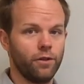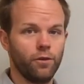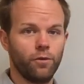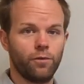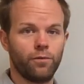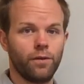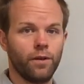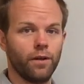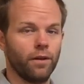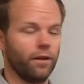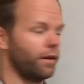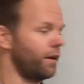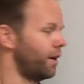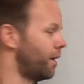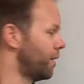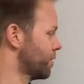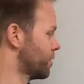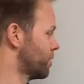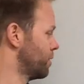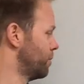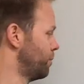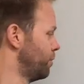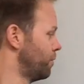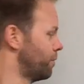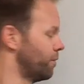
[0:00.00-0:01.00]
You feel
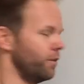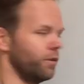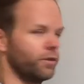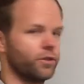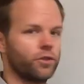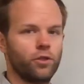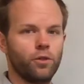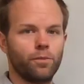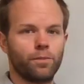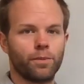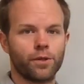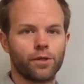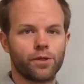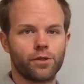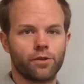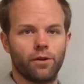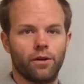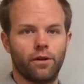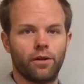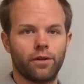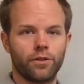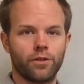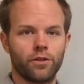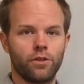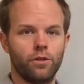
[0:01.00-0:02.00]
awesome, you feel super
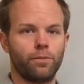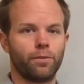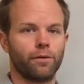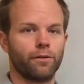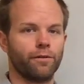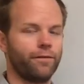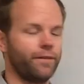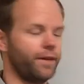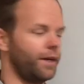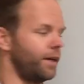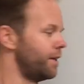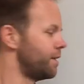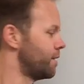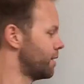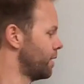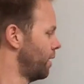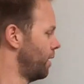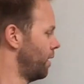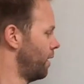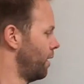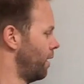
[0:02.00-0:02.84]
strong, super fit,